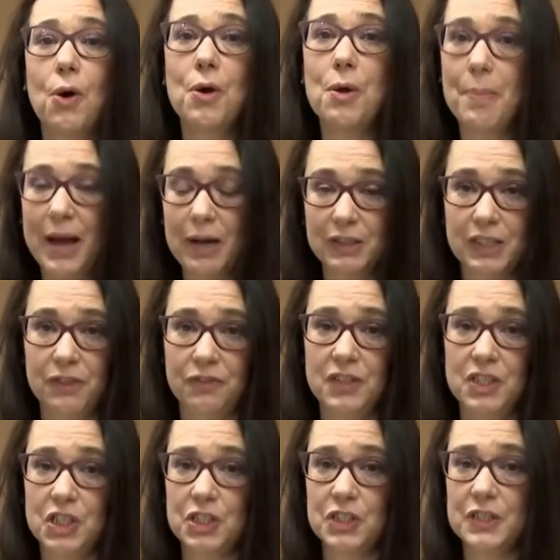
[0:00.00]
all about
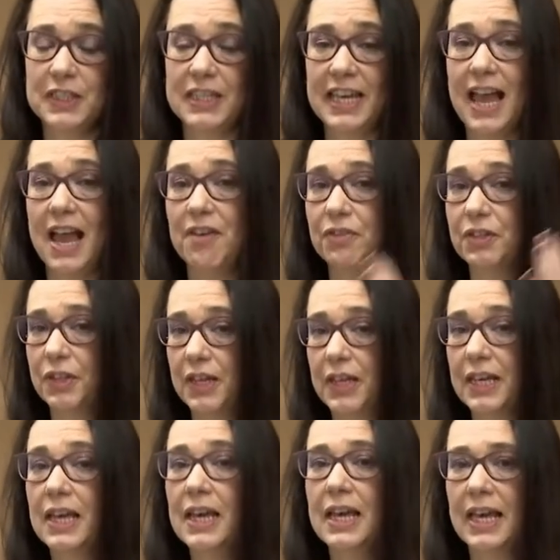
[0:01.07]
efficiency. Everything
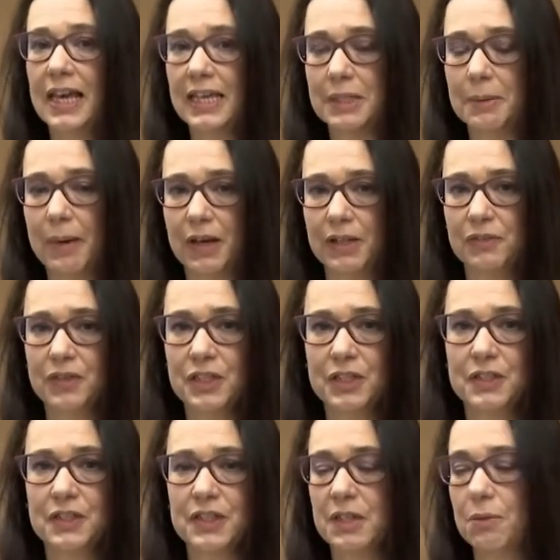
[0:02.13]
is about
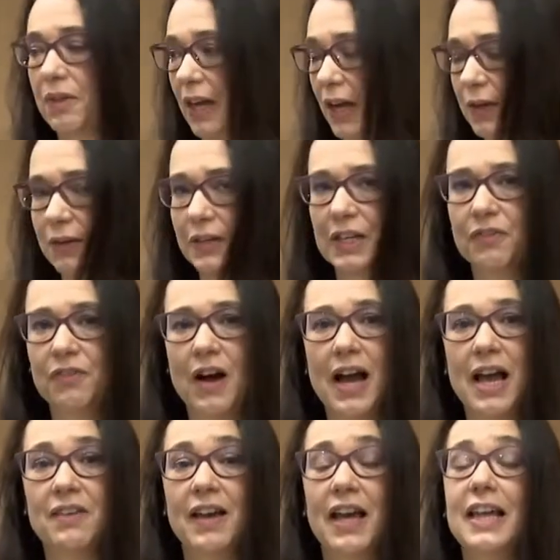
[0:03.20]
efficiency with IONIQ
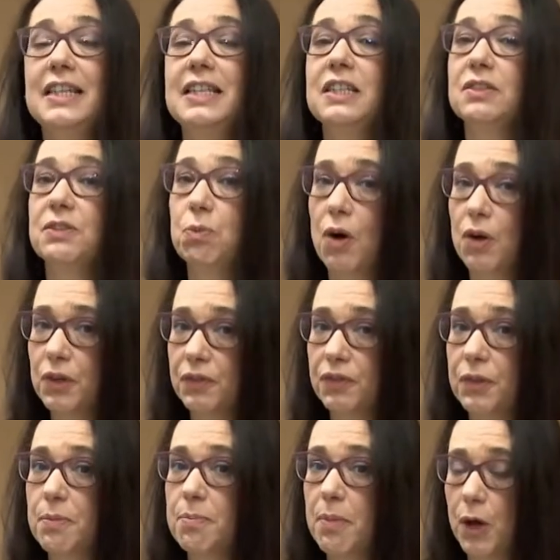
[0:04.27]
5, and it's one of
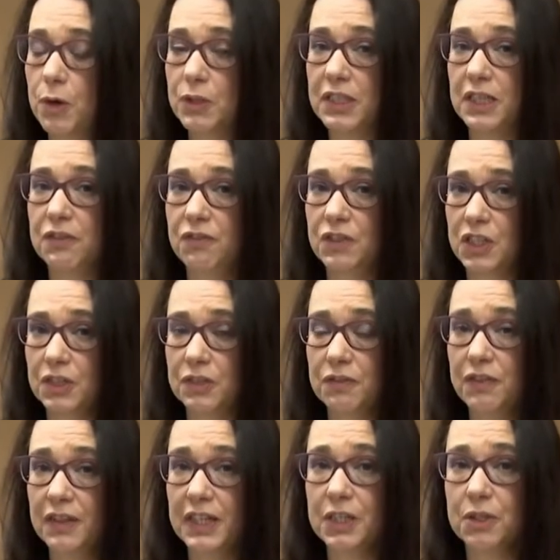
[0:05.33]
the most efficient
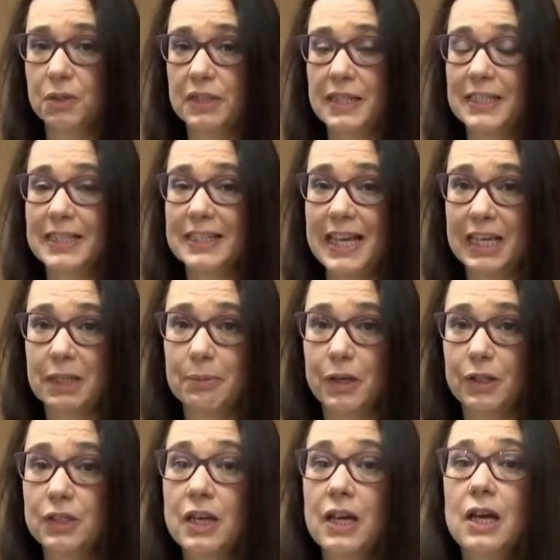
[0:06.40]
vehicles in its
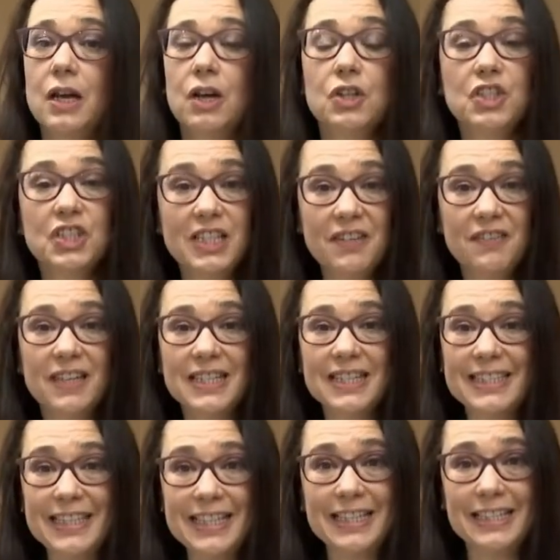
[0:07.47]
segment, achieving
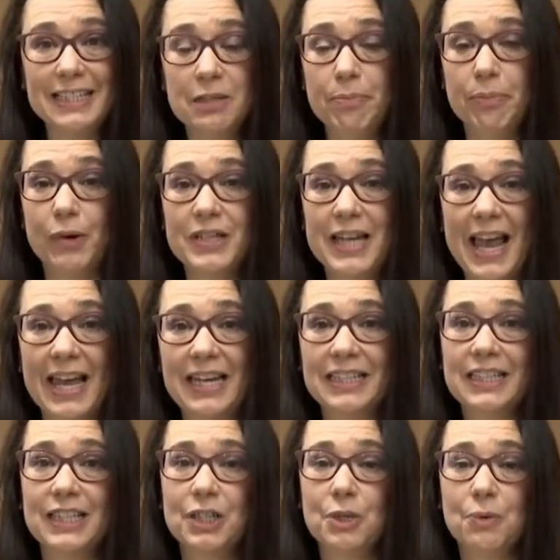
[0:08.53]
16.8
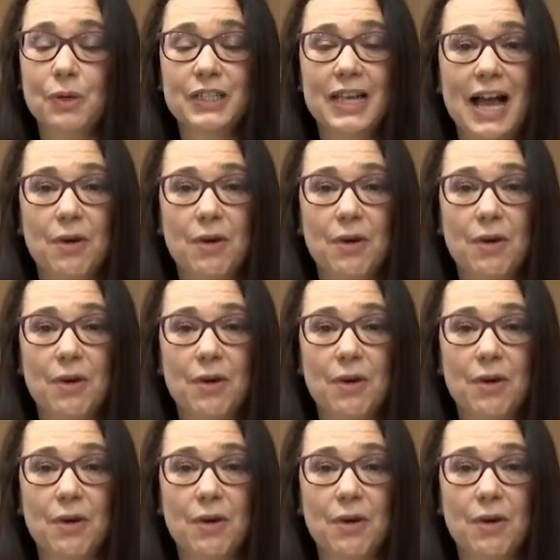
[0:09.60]
kilowatt